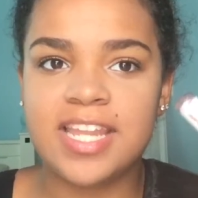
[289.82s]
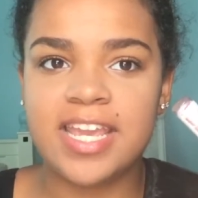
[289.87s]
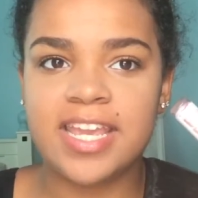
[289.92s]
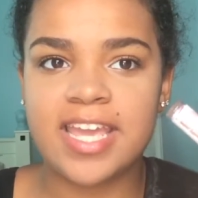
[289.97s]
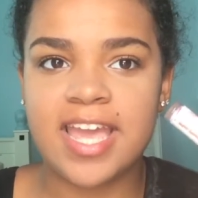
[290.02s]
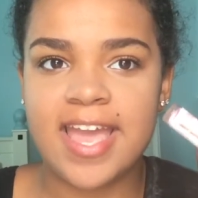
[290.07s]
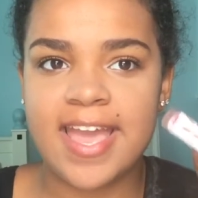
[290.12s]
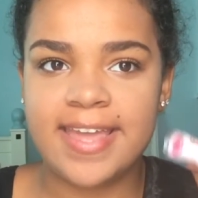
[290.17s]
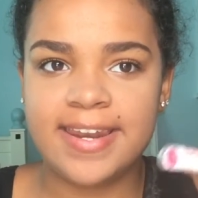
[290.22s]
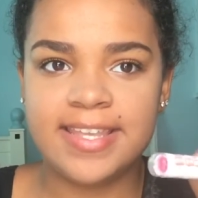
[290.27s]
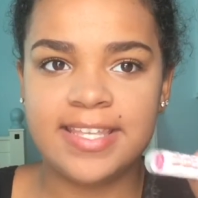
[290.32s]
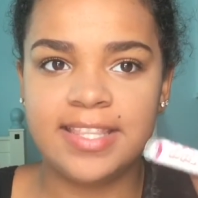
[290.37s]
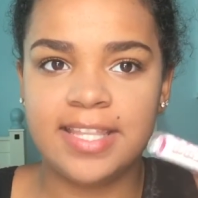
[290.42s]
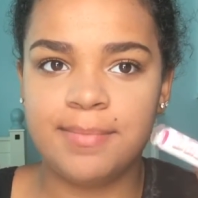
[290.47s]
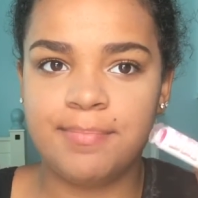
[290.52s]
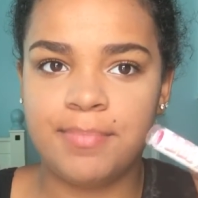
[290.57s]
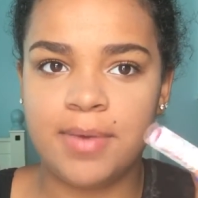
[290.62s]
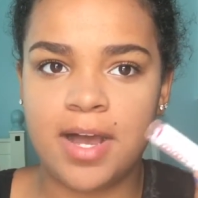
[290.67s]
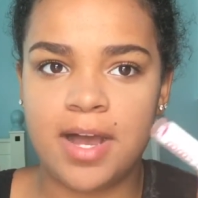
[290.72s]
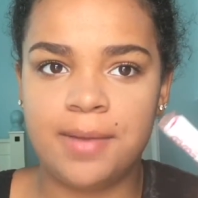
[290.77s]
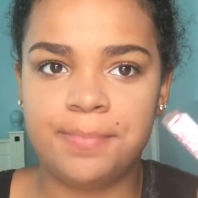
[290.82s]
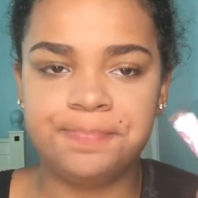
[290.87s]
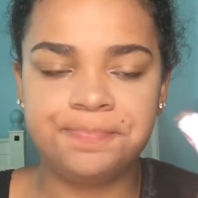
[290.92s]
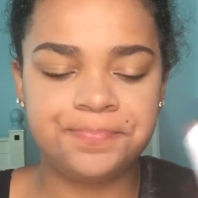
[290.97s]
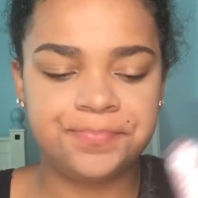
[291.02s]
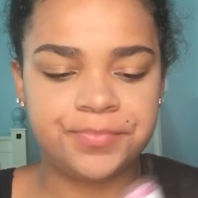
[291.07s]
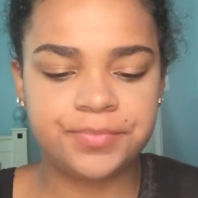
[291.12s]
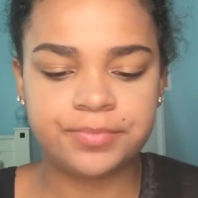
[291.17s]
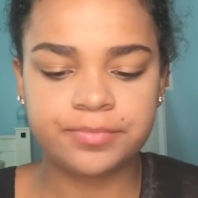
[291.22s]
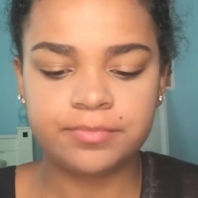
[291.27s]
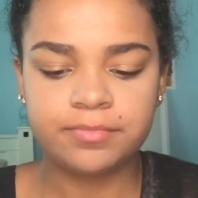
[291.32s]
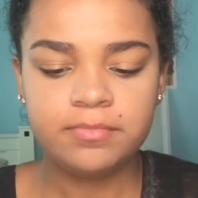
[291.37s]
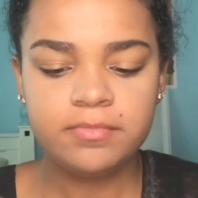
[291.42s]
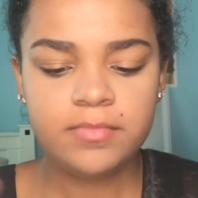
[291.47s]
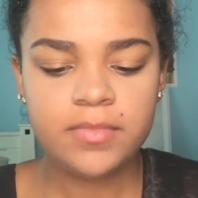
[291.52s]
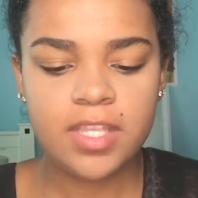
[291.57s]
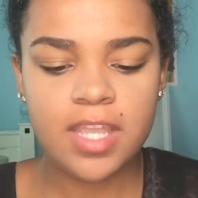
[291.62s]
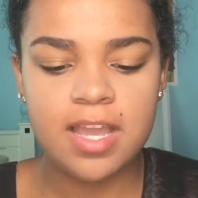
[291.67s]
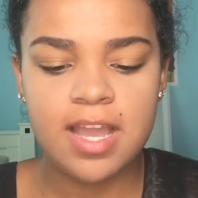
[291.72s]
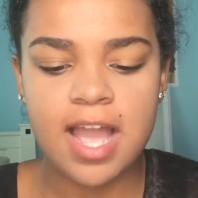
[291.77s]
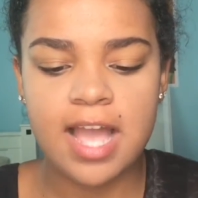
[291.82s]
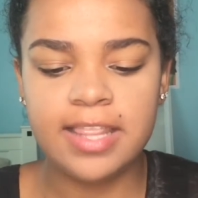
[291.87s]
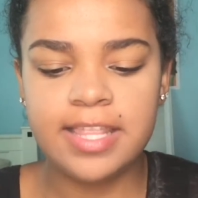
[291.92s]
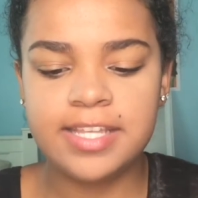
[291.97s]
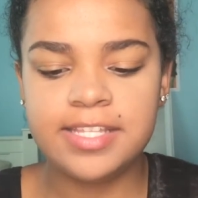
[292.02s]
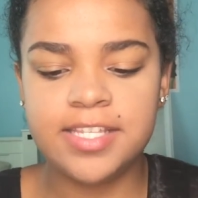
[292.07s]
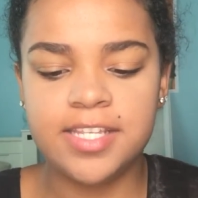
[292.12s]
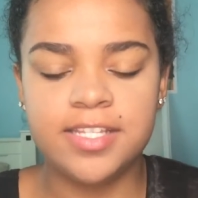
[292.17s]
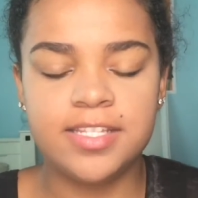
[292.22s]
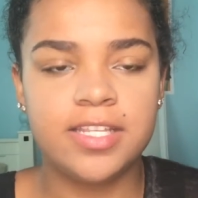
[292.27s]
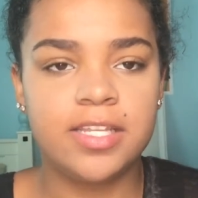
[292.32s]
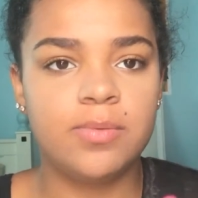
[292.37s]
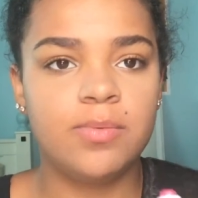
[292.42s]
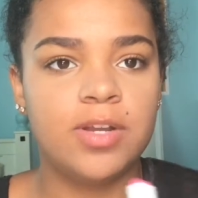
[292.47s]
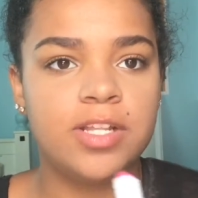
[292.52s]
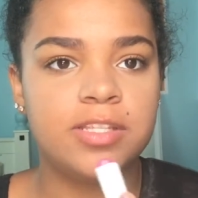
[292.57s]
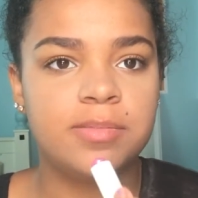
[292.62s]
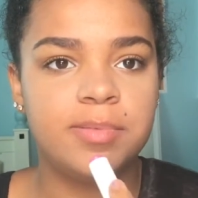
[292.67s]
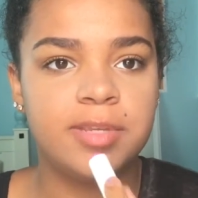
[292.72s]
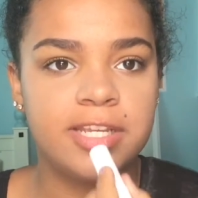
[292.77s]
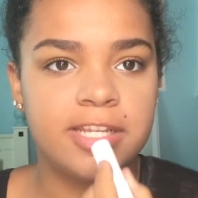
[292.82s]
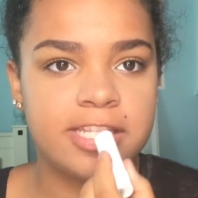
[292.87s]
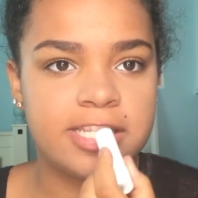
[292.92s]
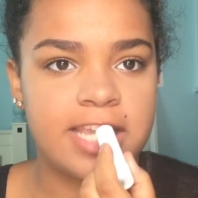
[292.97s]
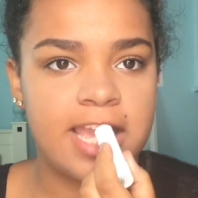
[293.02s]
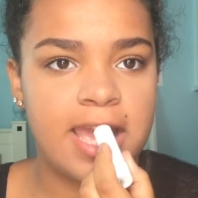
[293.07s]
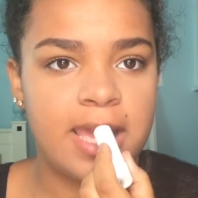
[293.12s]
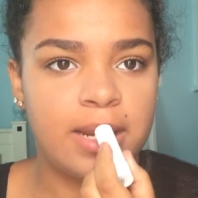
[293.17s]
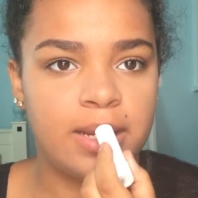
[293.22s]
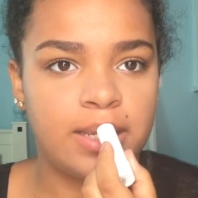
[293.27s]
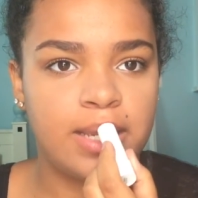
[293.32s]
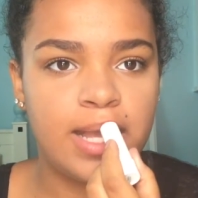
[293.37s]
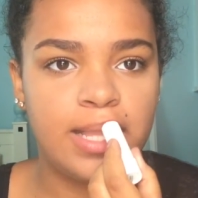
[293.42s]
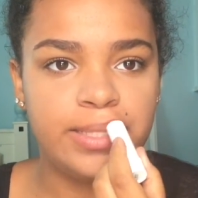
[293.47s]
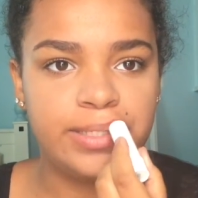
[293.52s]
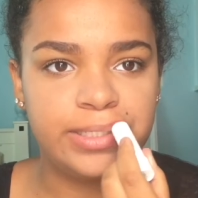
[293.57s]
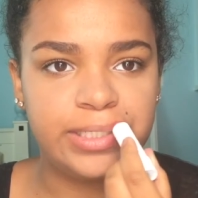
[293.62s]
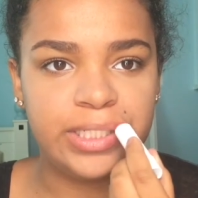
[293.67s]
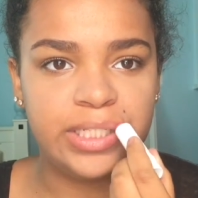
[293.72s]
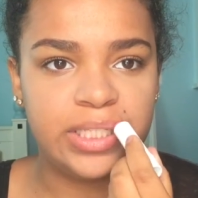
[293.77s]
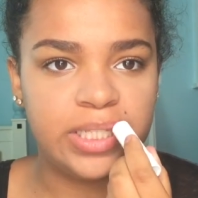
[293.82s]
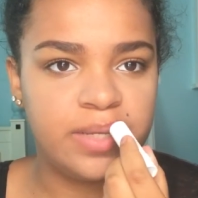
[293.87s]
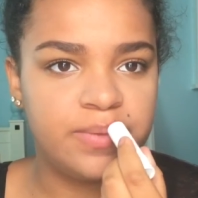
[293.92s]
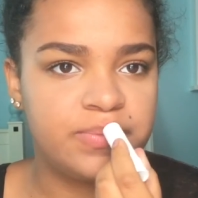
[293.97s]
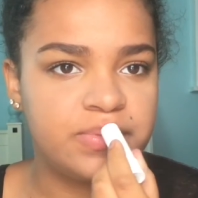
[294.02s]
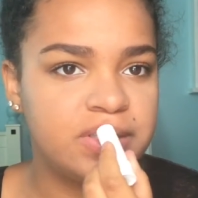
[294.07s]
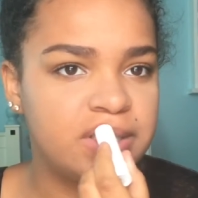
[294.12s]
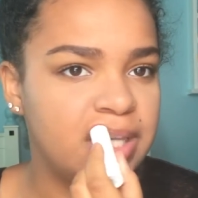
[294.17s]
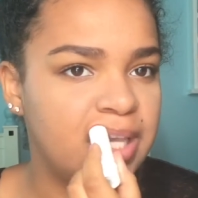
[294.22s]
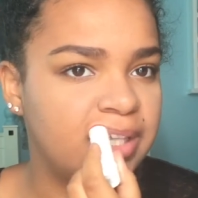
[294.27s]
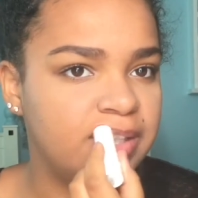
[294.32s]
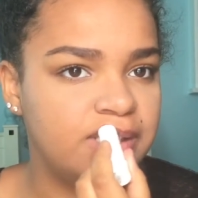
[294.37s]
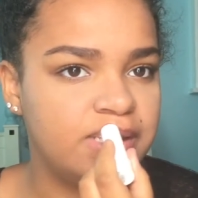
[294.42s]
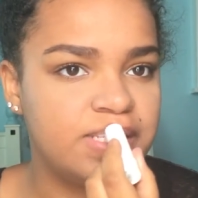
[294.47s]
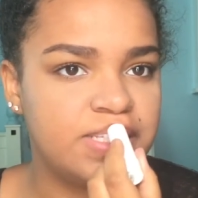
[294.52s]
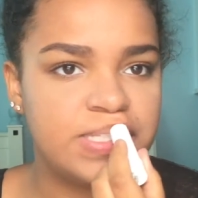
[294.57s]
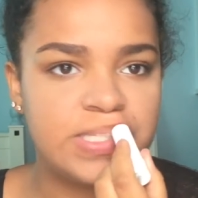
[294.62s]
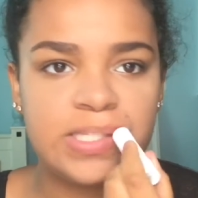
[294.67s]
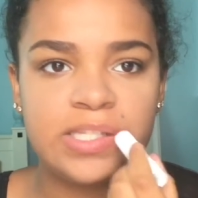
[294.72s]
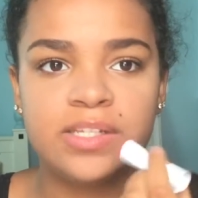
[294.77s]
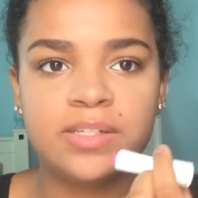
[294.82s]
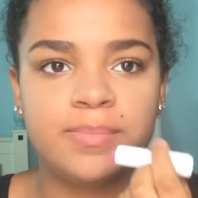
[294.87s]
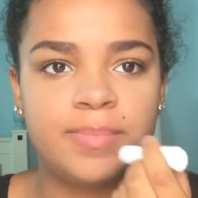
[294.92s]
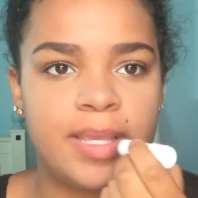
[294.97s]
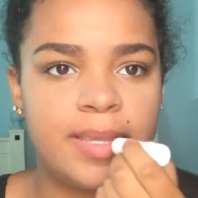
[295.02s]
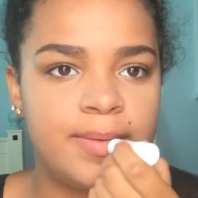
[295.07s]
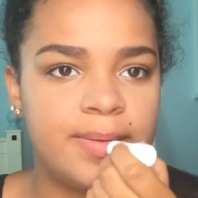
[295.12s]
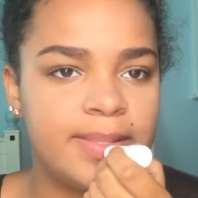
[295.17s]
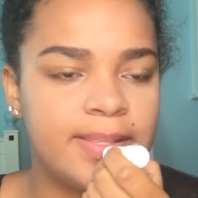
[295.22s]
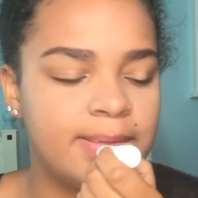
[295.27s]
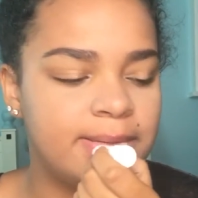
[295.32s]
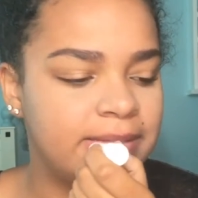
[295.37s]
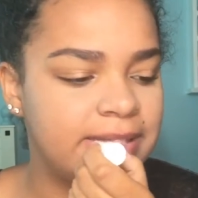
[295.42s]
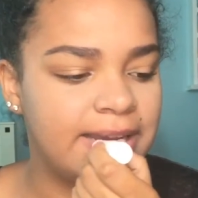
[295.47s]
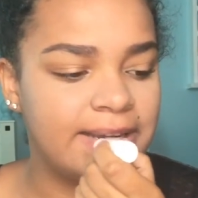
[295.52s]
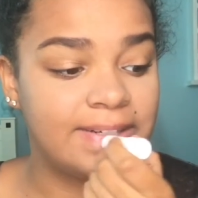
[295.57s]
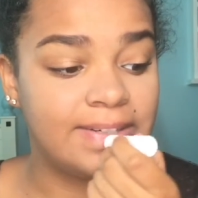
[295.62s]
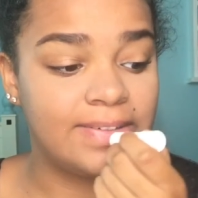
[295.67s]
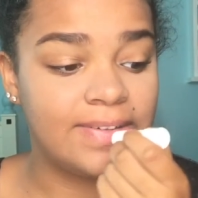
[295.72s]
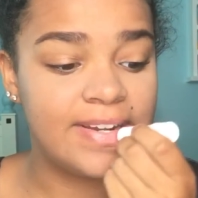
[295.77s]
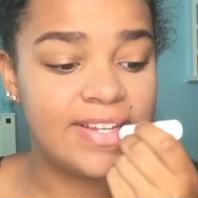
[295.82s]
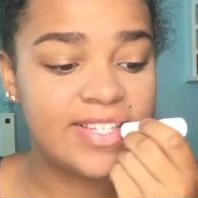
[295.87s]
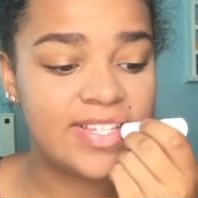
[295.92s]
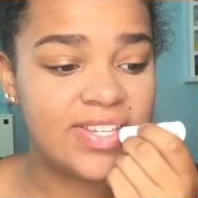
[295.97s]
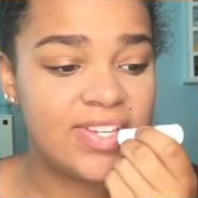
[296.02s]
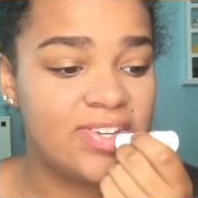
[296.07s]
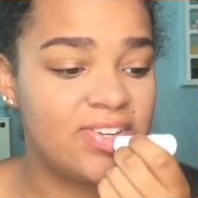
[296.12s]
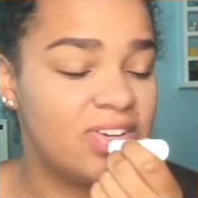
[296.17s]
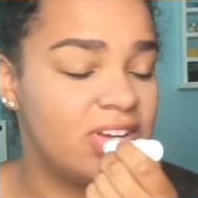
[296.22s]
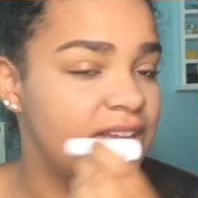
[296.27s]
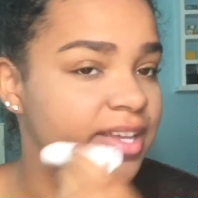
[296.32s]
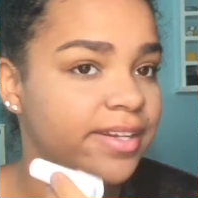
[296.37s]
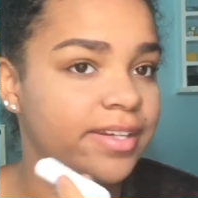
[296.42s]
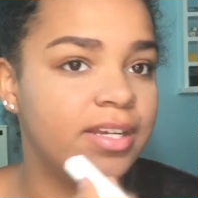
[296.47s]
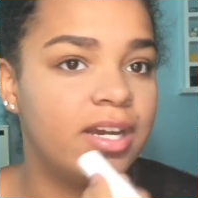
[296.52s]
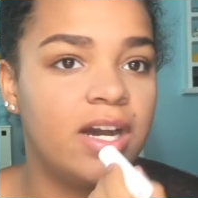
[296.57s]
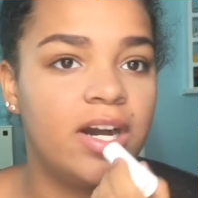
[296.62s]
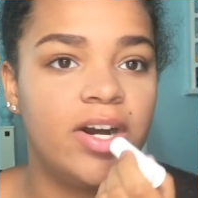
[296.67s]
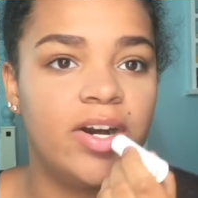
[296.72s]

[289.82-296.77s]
take any lip balm. I like tinted ones because they add a color to your lips, and this is the Baby Lips Dr. Rescue in